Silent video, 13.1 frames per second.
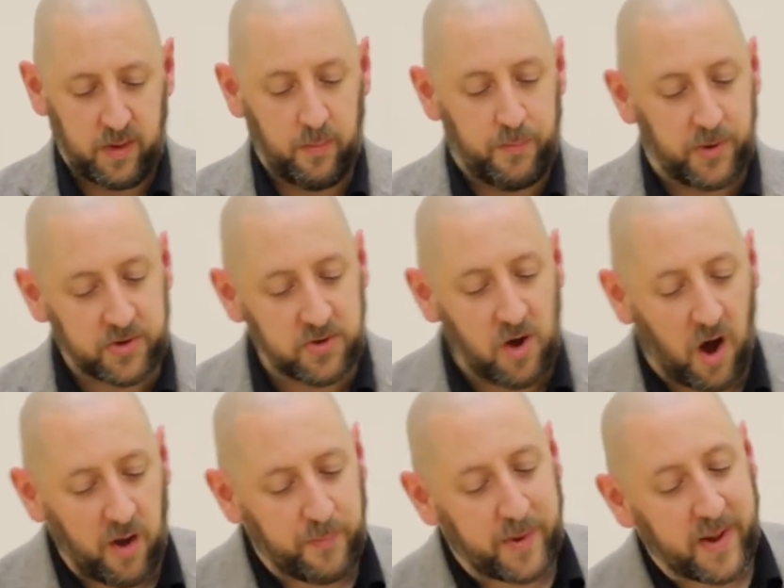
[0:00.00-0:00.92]
But
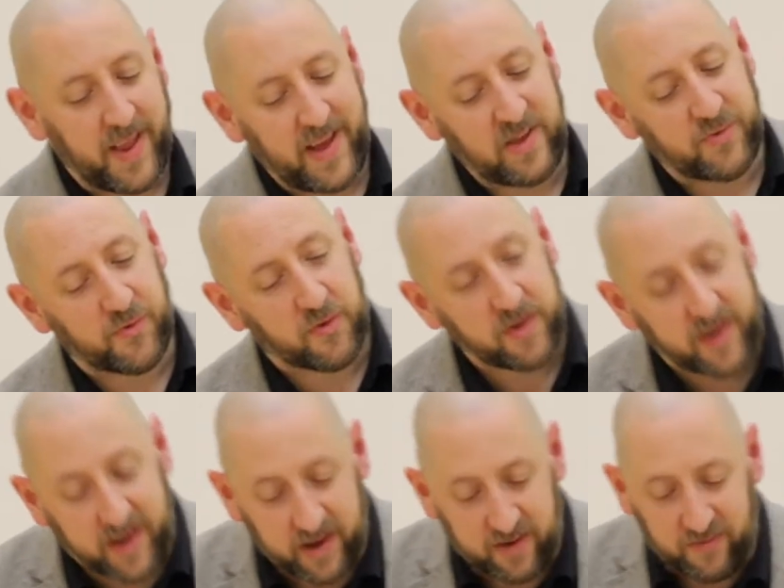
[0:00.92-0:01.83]
now please
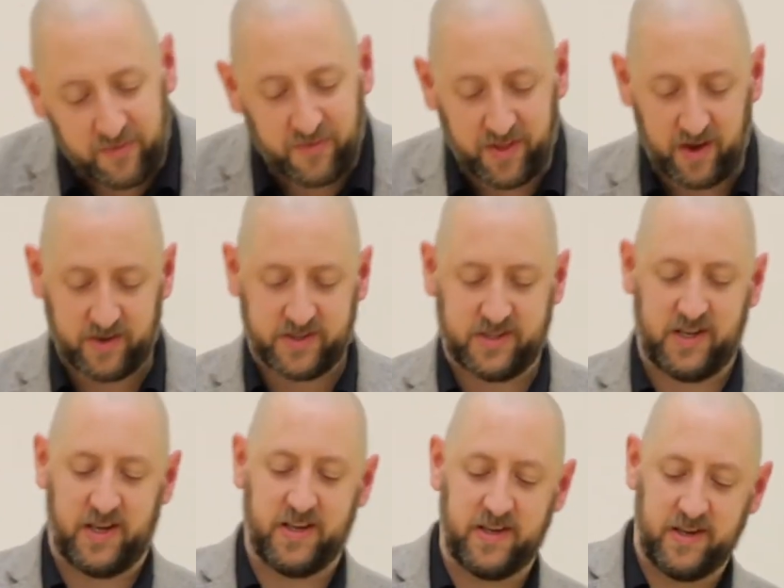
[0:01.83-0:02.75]
forgive their
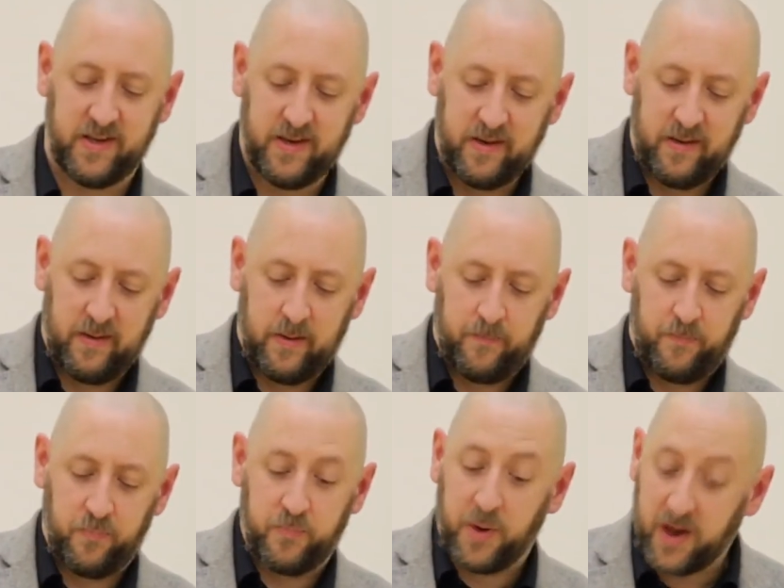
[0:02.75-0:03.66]
sin.
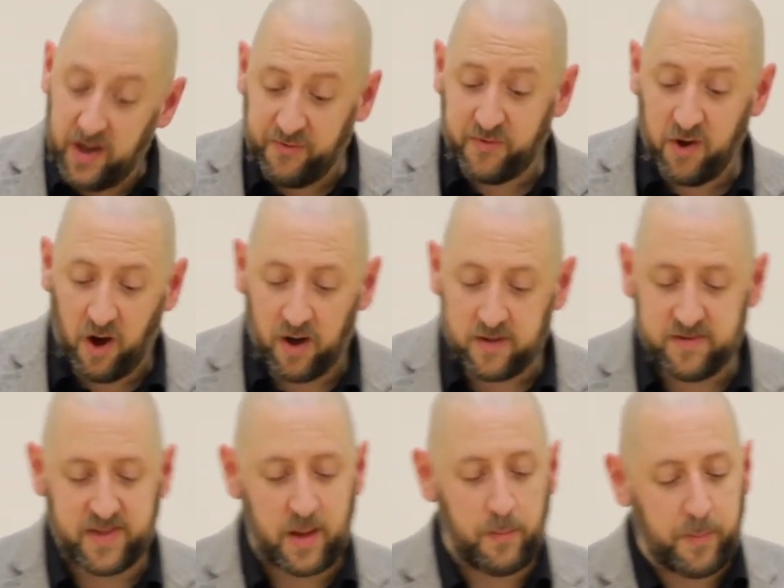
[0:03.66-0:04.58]
But if not,
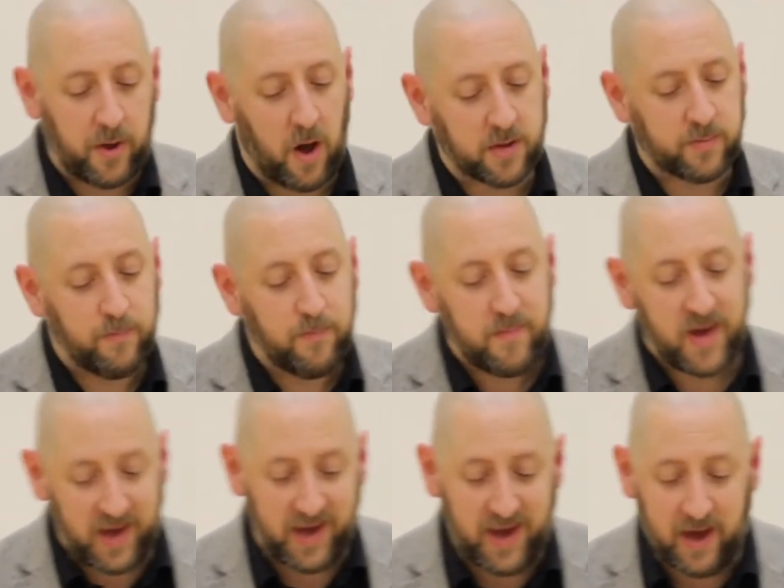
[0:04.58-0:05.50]
then blot
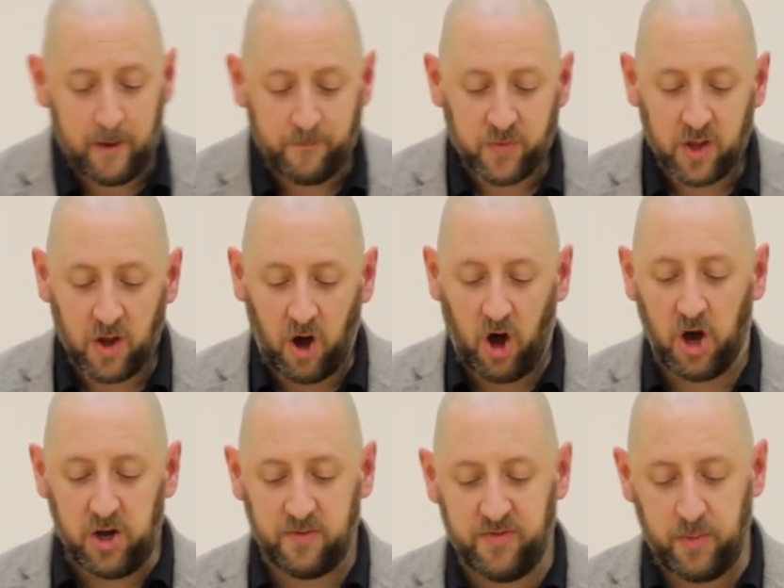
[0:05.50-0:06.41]
me
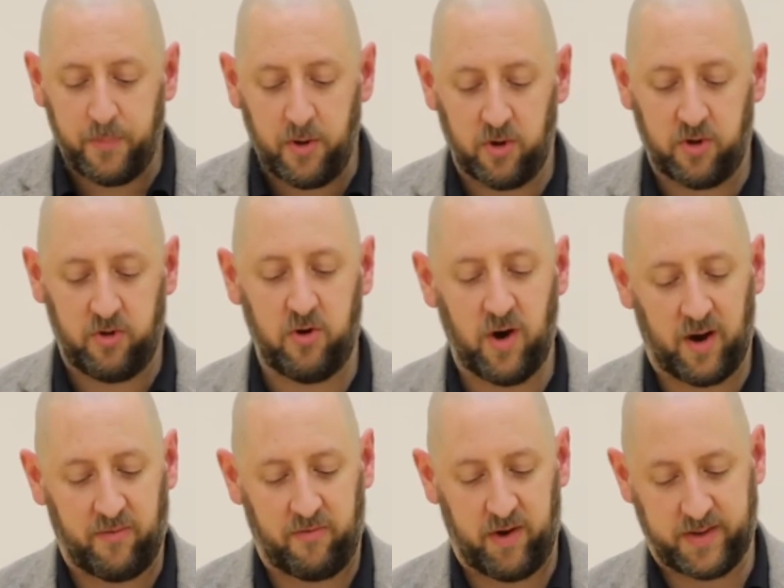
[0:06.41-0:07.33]
out of the book you
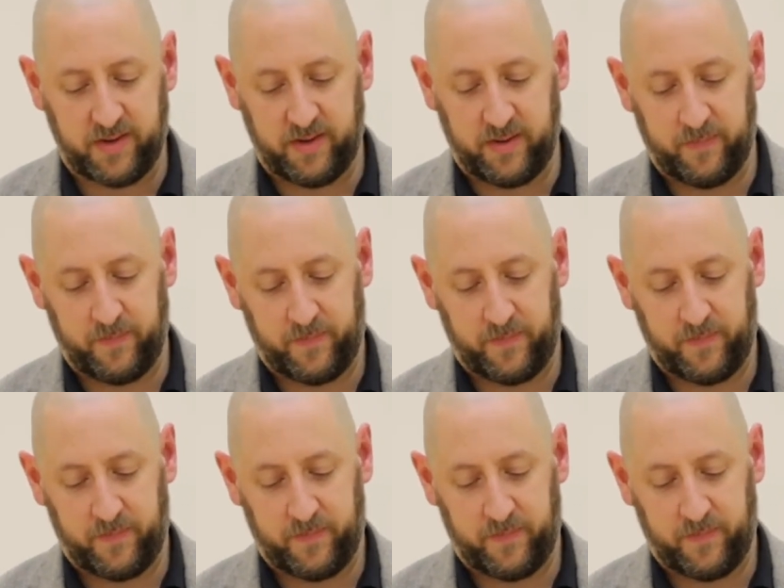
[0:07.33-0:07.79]
have written."